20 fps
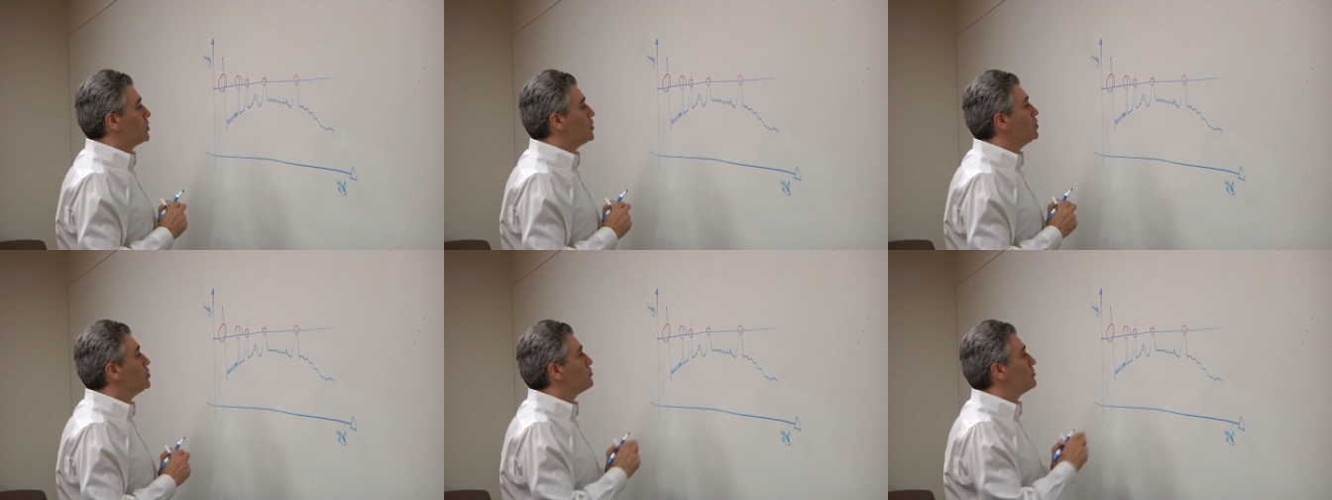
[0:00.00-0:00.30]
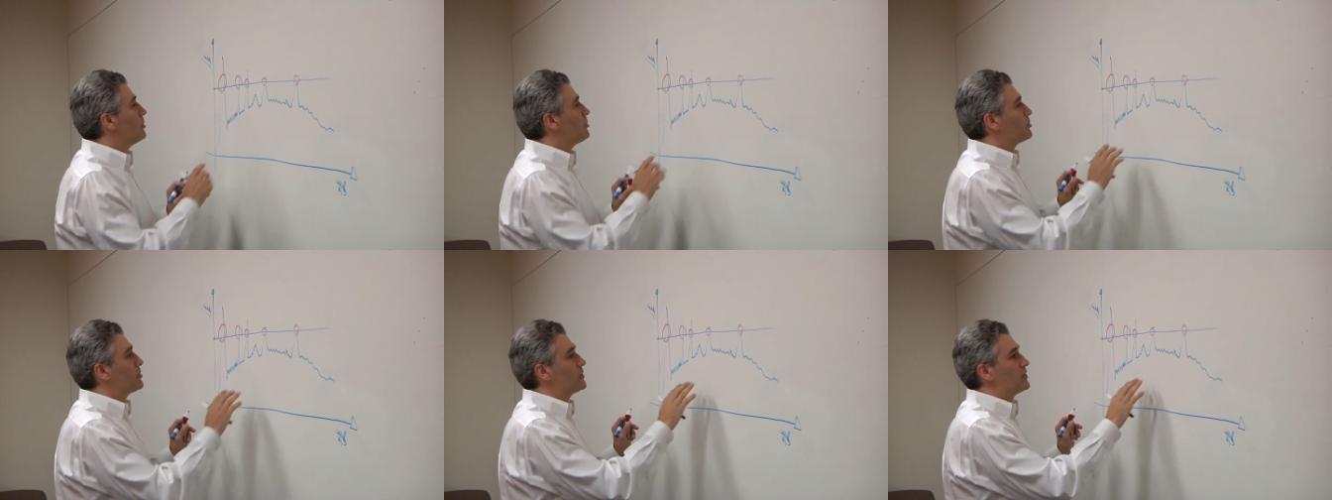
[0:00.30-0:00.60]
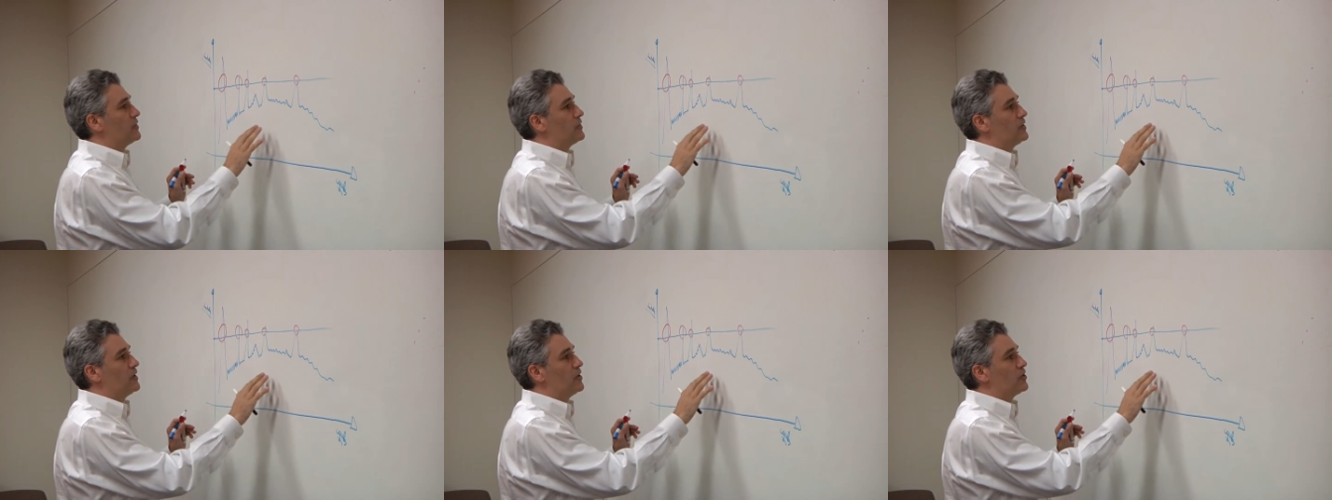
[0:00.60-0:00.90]
good
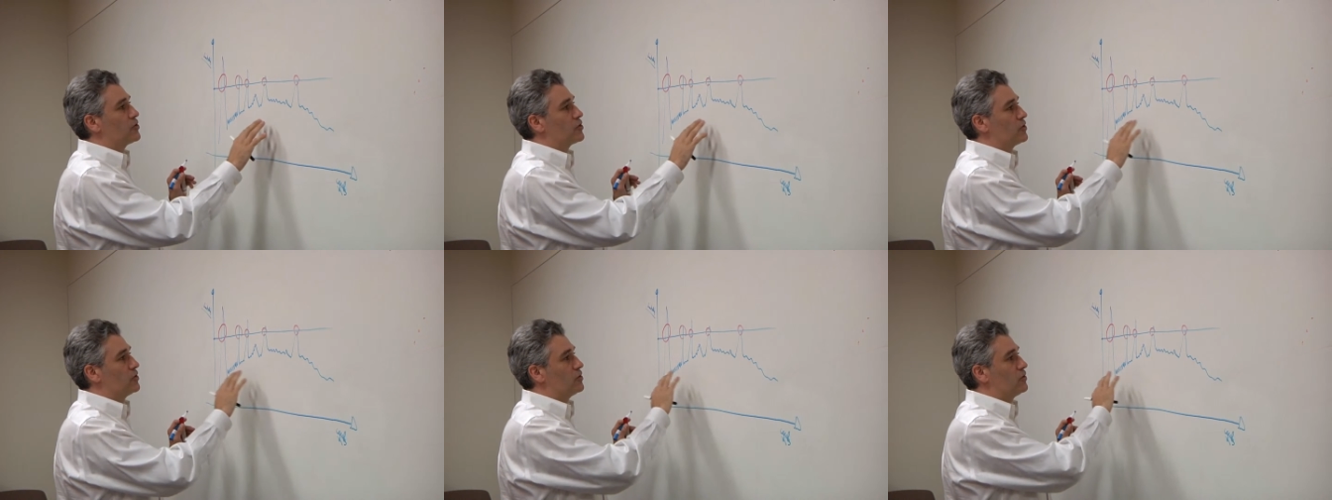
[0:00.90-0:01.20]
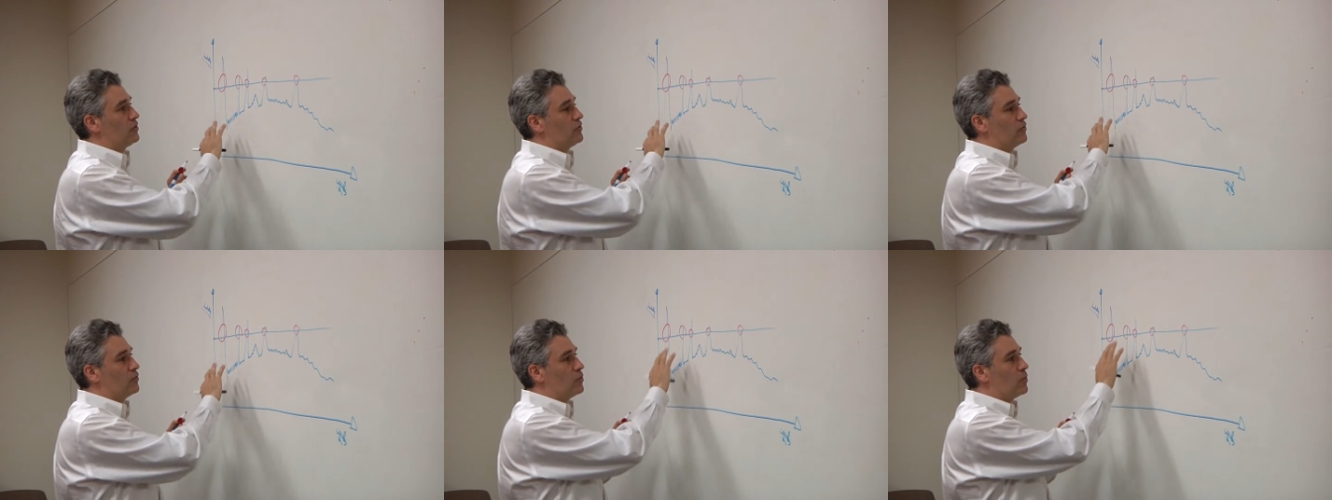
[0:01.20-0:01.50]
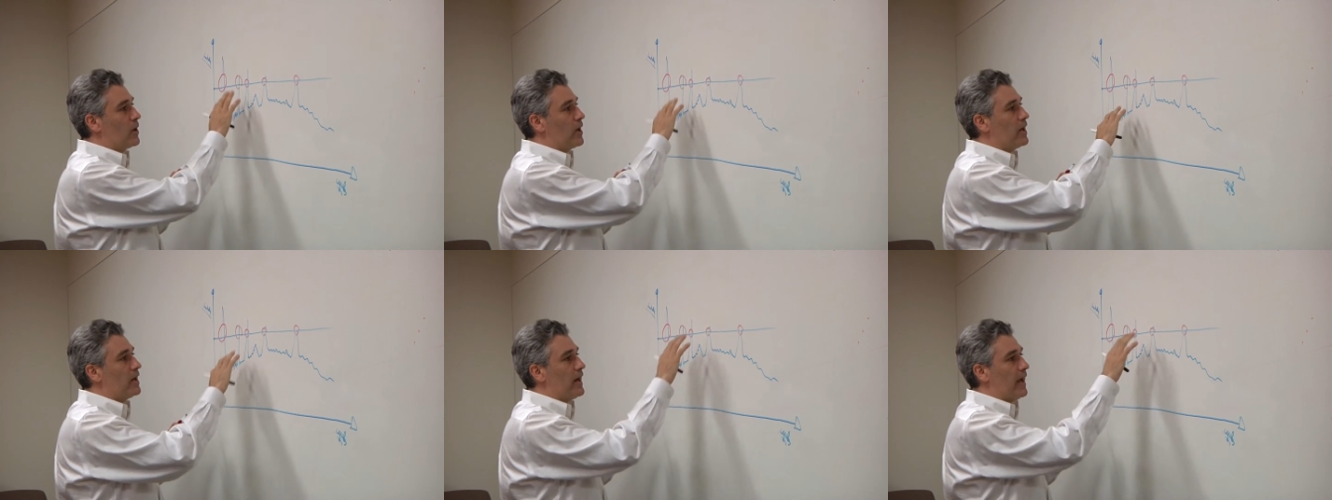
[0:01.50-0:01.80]
representation of
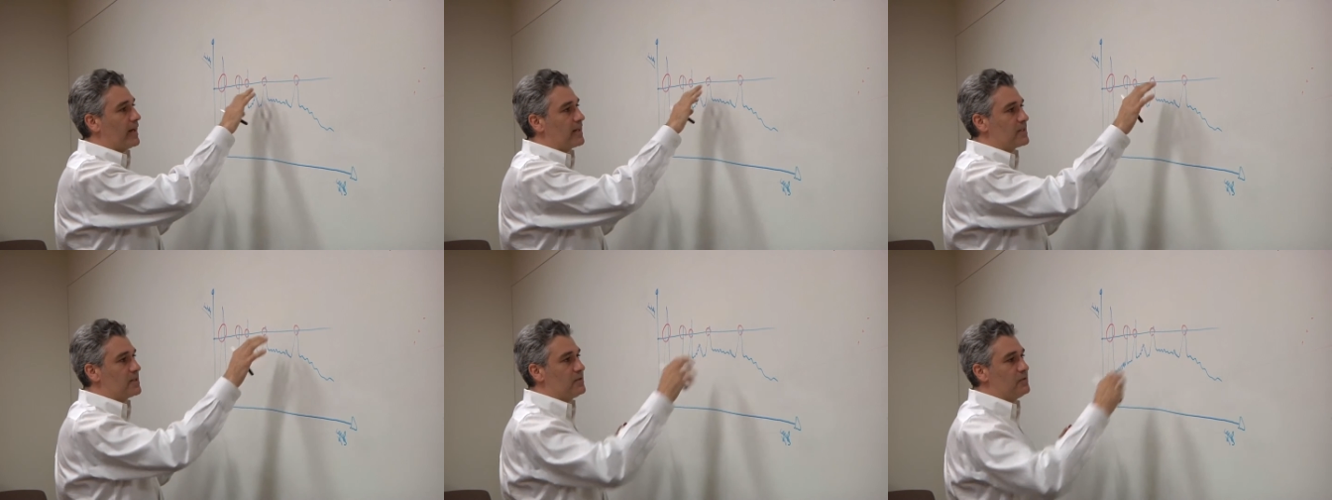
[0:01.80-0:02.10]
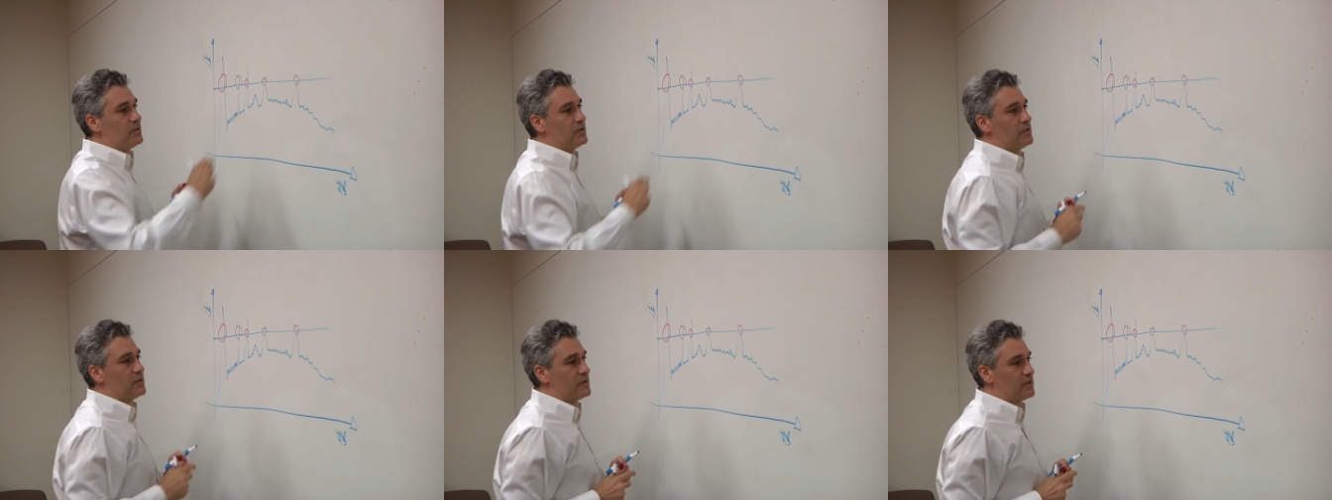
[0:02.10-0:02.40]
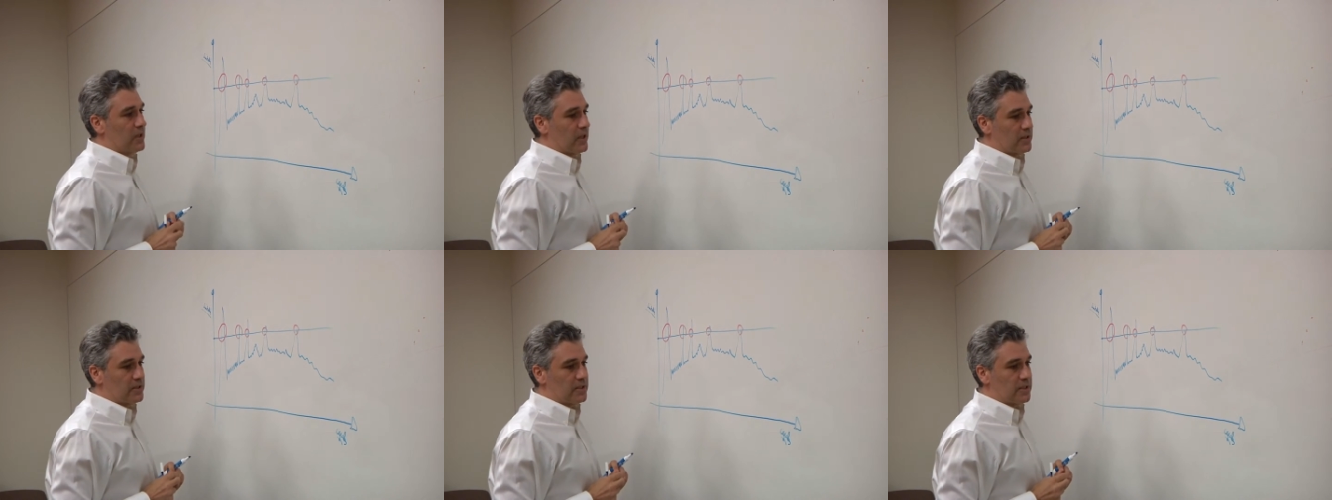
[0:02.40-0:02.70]
where
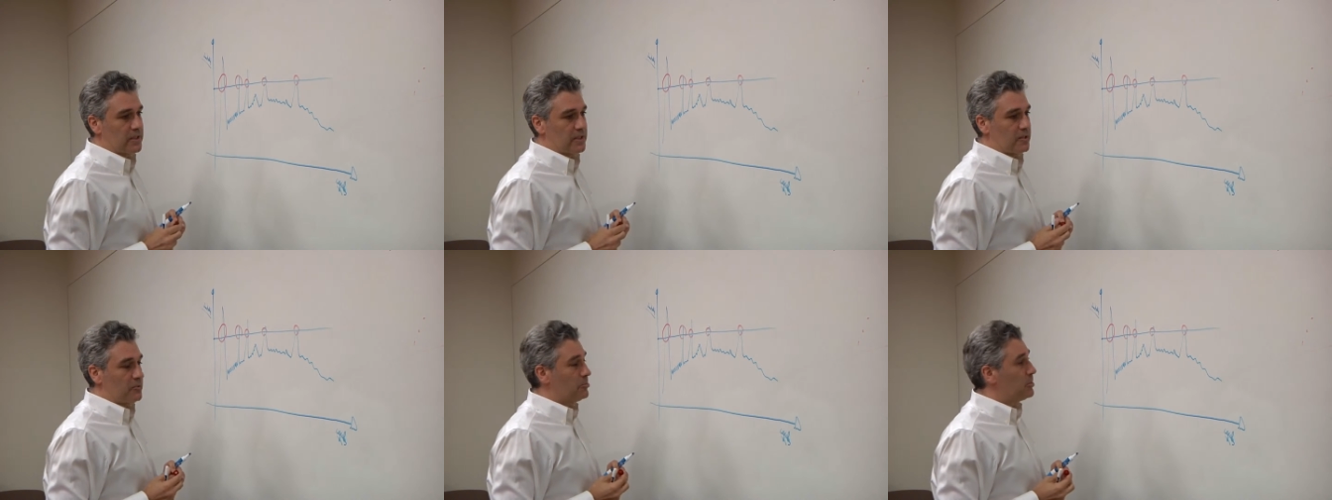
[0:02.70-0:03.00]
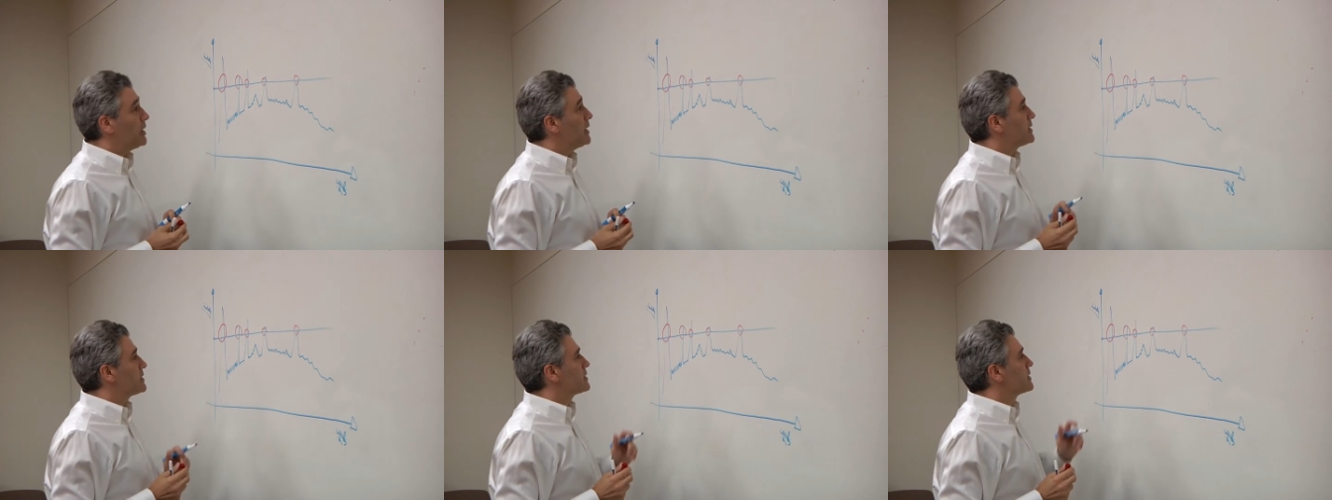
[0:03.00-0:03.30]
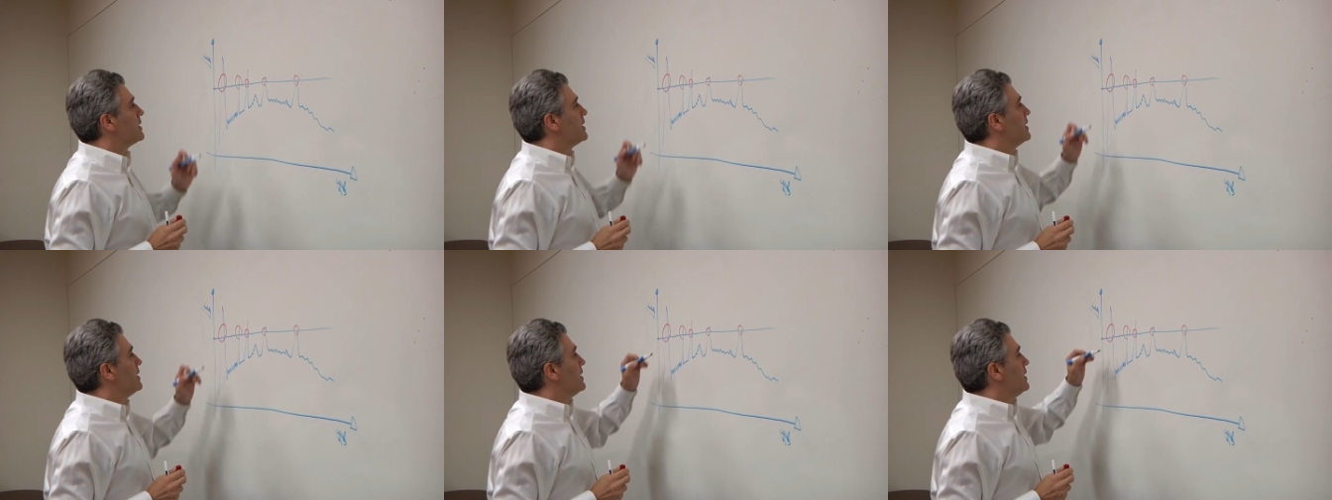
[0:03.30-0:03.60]
activities are taking
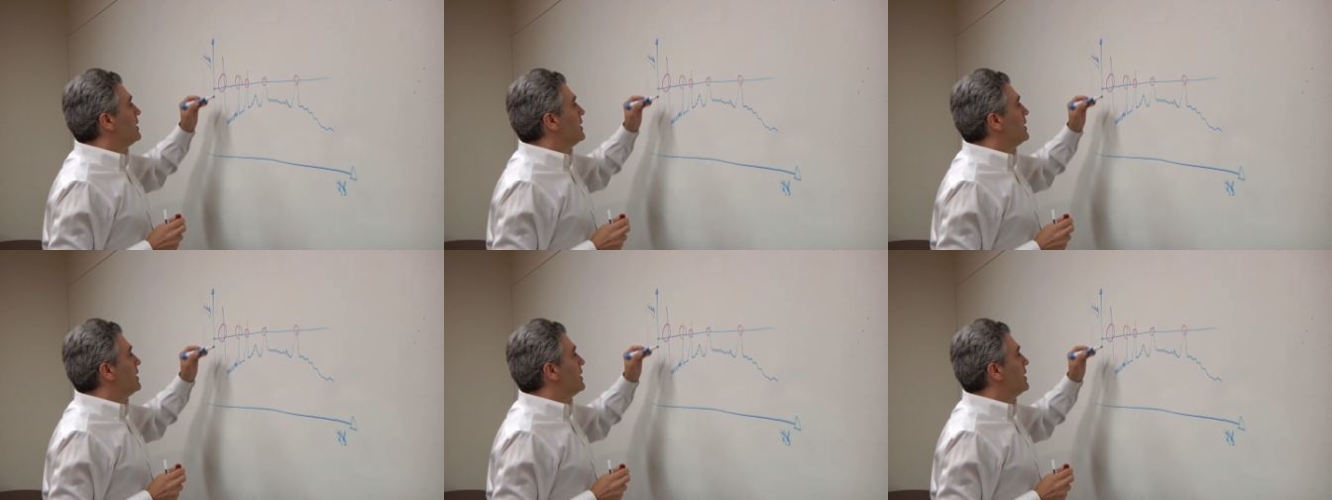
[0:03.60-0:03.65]
place.